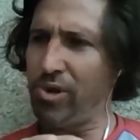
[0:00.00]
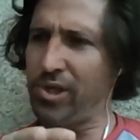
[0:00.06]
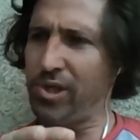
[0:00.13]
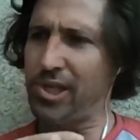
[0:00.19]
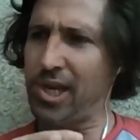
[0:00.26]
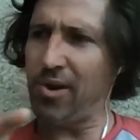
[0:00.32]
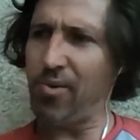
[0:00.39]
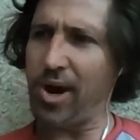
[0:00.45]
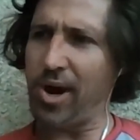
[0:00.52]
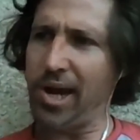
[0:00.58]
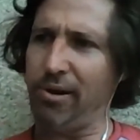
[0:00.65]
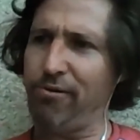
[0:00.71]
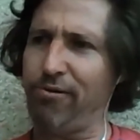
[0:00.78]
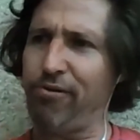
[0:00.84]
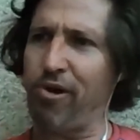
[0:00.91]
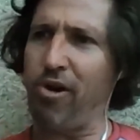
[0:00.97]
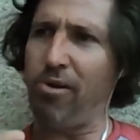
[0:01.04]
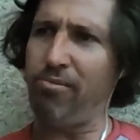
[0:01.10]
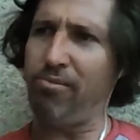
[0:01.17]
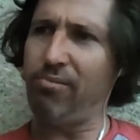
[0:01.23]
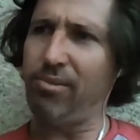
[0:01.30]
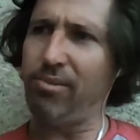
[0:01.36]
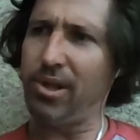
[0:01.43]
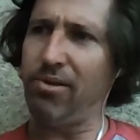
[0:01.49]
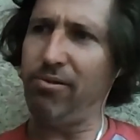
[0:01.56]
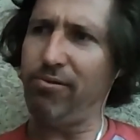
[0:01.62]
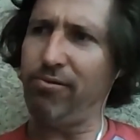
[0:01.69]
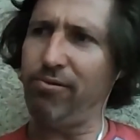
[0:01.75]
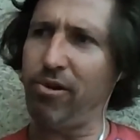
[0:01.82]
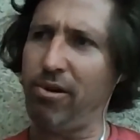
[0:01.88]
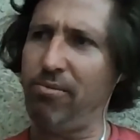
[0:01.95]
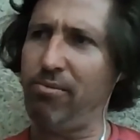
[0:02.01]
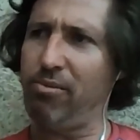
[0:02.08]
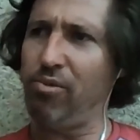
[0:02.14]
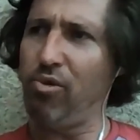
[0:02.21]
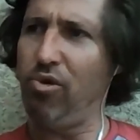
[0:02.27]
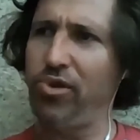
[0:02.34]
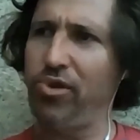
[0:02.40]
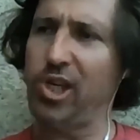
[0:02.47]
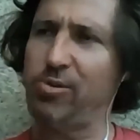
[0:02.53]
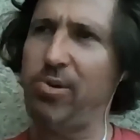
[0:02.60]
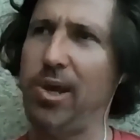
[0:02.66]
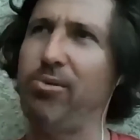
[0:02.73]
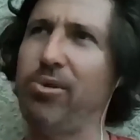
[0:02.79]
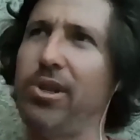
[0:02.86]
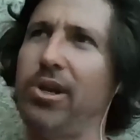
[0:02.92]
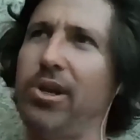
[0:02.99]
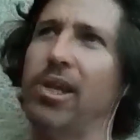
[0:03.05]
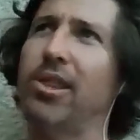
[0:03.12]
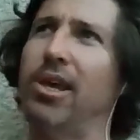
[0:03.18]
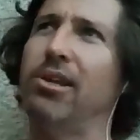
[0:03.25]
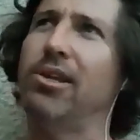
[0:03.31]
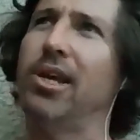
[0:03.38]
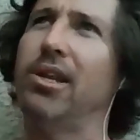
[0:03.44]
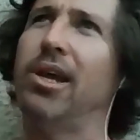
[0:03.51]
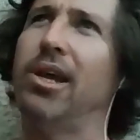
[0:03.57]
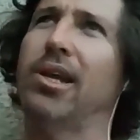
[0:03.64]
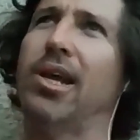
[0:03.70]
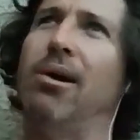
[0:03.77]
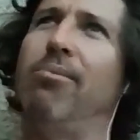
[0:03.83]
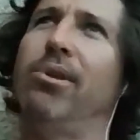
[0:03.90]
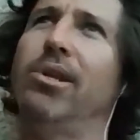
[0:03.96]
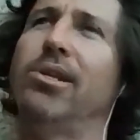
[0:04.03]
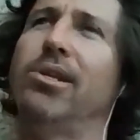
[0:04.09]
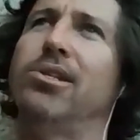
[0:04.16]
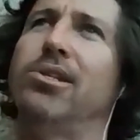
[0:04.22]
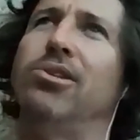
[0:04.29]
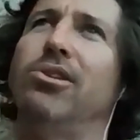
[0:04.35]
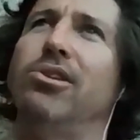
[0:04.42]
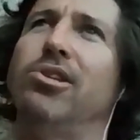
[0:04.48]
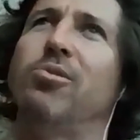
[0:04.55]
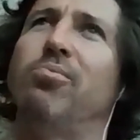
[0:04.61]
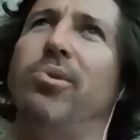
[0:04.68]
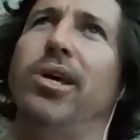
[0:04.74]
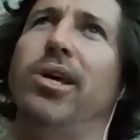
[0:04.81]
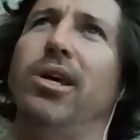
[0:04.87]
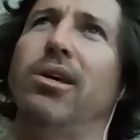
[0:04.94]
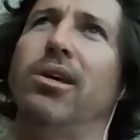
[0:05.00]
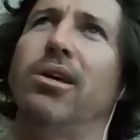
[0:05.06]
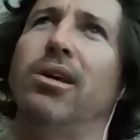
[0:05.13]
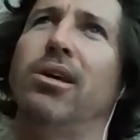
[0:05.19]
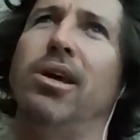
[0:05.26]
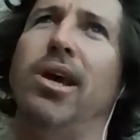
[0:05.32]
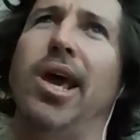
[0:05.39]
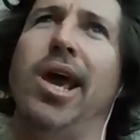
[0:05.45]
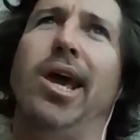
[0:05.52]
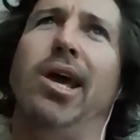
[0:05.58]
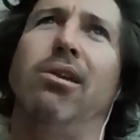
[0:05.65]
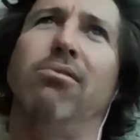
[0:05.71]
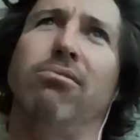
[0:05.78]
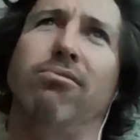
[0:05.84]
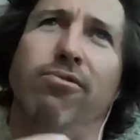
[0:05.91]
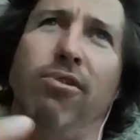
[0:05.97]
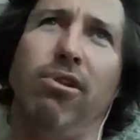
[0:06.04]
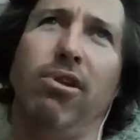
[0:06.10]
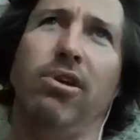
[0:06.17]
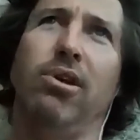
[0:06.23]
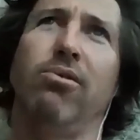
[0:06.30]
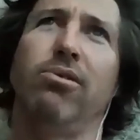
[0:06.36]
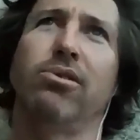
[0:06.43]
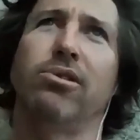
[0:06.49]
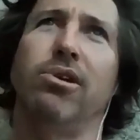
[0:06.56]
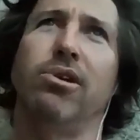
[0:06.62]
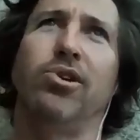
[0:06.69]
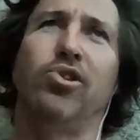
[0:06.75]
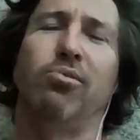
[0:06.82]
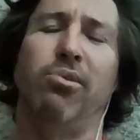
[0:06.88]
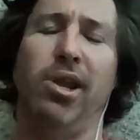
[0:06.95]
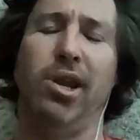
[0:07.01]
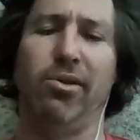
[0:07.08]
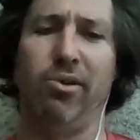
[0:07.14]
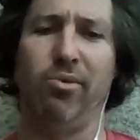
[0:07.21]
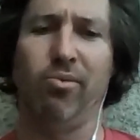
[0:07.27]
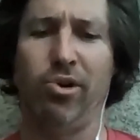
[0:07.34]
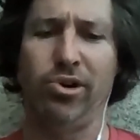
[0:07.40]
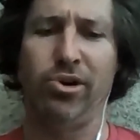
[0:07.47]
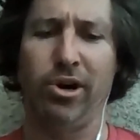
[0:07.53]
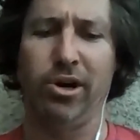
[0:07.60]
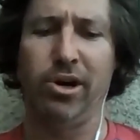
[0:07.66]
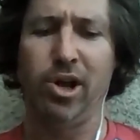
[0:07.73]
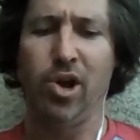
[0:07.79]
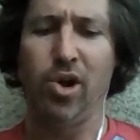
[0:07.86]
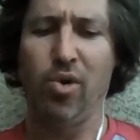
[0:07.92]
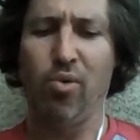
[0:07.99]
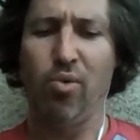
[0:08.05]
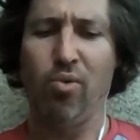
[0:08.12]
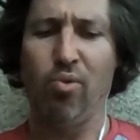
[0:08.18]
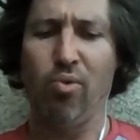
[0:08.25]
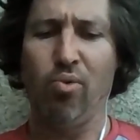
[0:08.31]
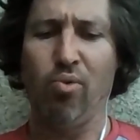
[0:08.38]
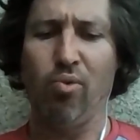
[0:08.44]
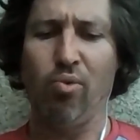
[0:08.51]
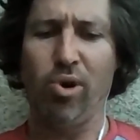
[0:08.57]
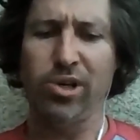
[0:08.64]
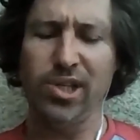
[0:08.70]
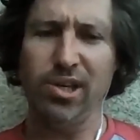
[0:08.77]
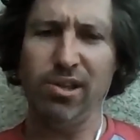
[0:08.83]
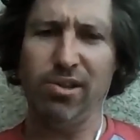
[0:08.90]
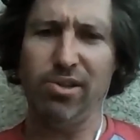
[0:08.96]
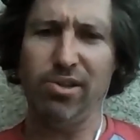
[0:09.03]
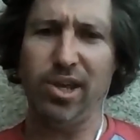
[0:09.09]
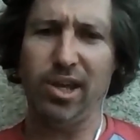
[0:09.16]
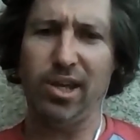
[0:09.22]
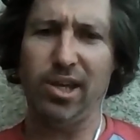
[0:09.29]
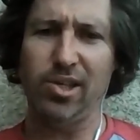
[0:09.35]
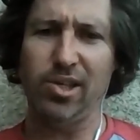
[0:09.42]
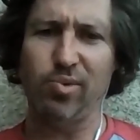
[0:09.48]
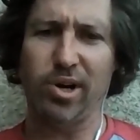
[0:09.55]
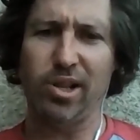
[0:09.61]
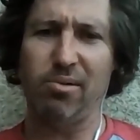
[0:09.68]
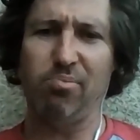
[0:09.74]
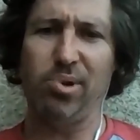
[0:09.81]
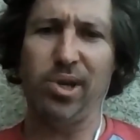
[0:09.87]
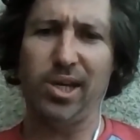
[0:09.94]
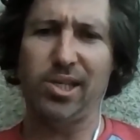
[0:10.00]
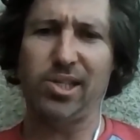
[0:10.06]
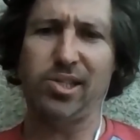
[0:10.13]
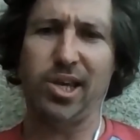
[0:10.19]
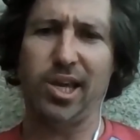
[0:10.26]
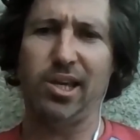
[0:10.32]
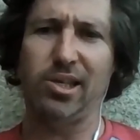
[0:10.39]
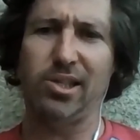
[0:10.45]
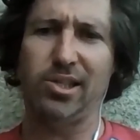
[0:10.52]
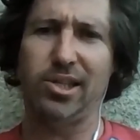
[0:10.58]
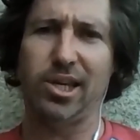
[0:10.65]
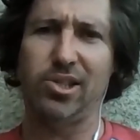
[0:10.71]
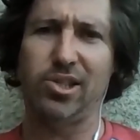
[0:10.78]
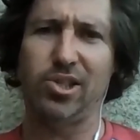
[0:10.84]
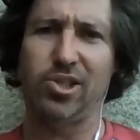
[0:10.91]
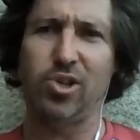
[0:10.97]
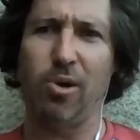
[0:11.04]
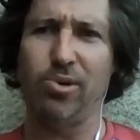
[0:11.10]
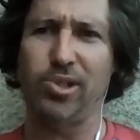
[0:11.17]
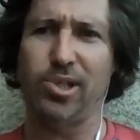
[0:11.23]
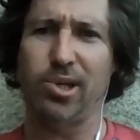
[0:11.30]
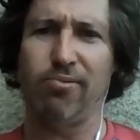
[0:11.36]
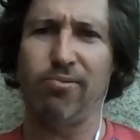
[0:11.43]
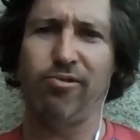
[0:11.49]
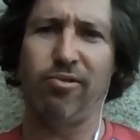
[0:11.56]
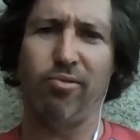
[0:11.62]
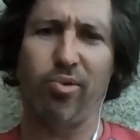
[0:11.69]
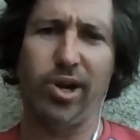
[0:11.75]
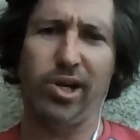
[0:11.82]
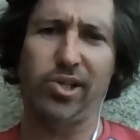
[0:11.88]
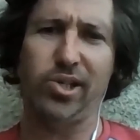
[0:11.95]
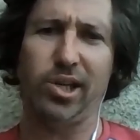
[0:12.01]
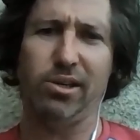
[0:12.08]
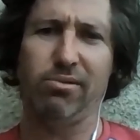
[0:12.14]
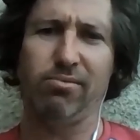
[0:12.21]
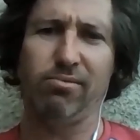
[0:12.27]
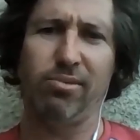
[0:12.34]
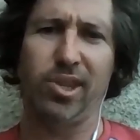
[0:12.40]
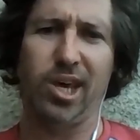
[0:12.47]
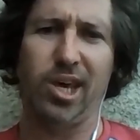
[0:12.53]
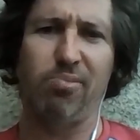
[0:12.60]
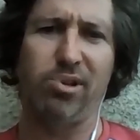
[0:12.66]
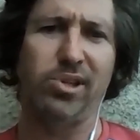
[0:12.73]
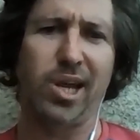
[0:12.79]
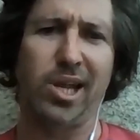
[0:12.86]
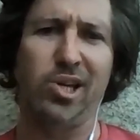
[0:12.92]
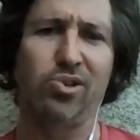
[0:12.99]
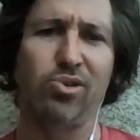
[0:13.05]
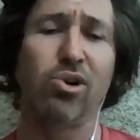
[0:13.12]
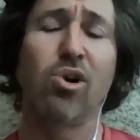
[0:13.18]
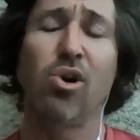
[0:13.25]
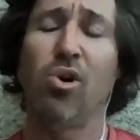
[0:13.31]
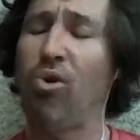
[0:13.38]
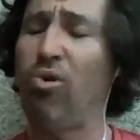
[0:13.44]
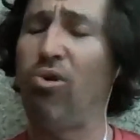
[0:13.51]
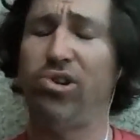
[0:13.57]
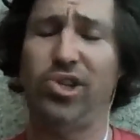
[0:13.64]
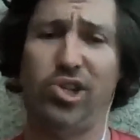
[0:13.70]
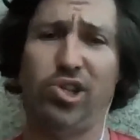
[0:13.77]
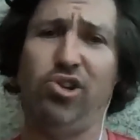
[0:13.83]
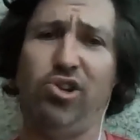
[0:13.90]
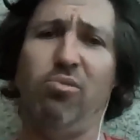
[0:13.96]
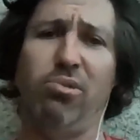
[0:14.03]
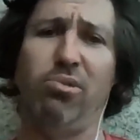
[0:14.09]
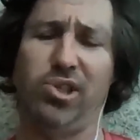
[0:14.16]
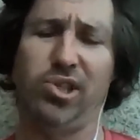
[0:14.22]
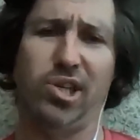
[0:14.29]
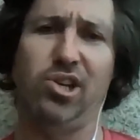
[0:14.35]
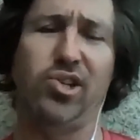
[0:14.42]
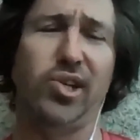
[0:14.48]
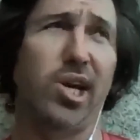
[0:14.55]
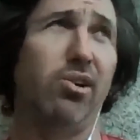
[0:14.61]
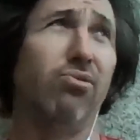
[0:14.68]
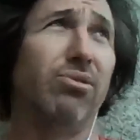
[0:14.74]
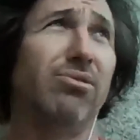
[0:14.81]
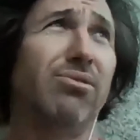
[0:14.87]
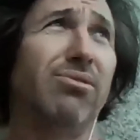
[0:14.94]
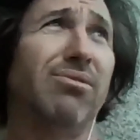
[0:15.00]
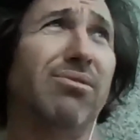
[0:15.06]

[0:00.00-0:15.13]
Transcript: segueing from from all these people that, are, that, that that come and listen to you speak and follow you on social media and whatnot. What do you think is one of the biggest things that stops them from reaching their potential or just humans in general?